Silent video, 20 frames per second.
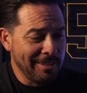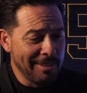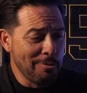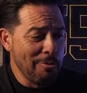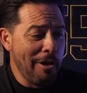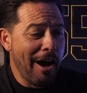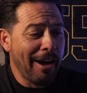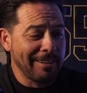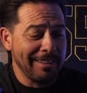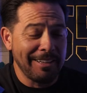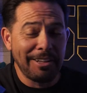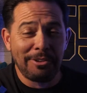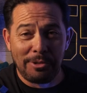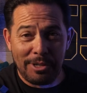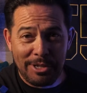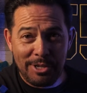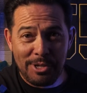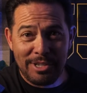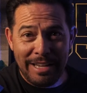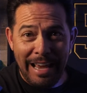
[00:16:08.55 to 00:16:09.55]
the Rock
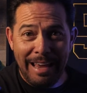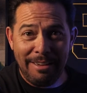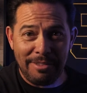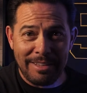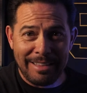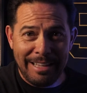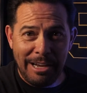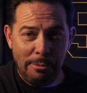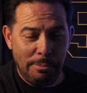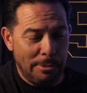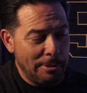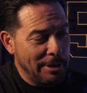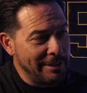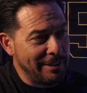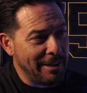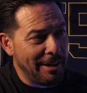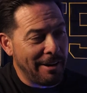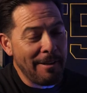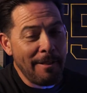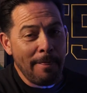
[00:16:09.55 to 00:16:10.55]
literally just gave the therapy right
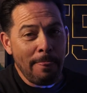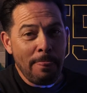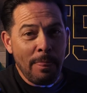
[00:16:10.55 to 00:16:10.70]
there.